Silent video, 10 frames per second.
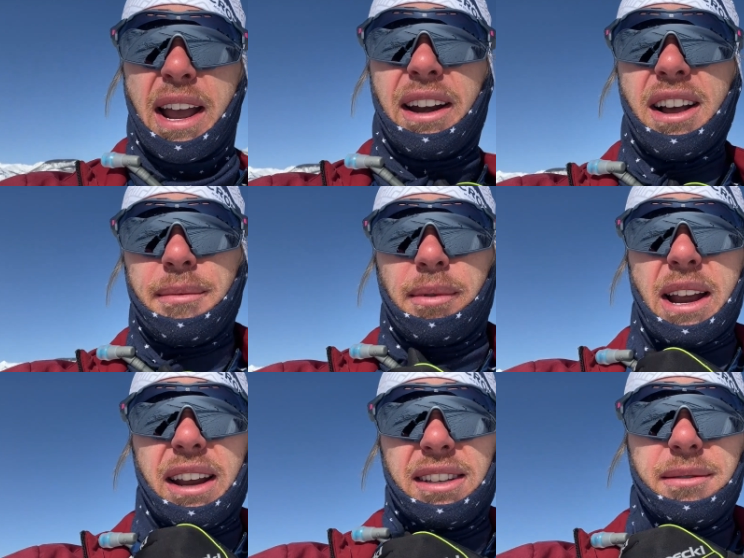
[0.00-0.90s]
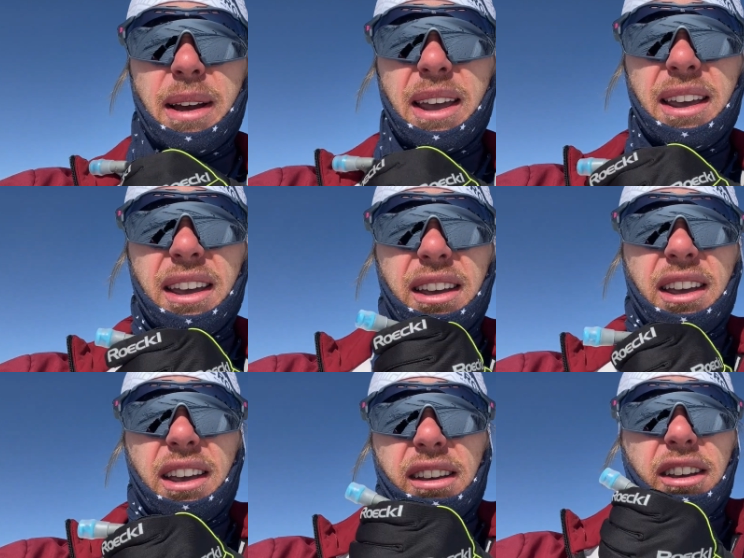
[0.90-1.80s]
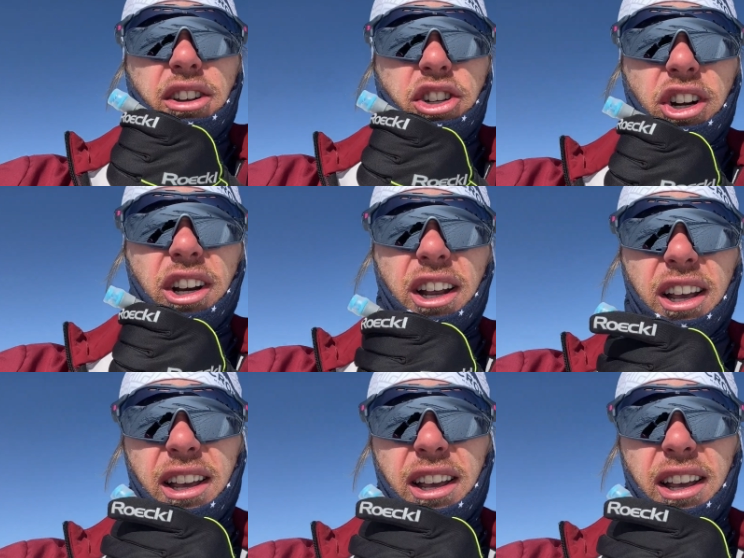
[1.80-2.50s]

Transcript: it up right next to my shirt.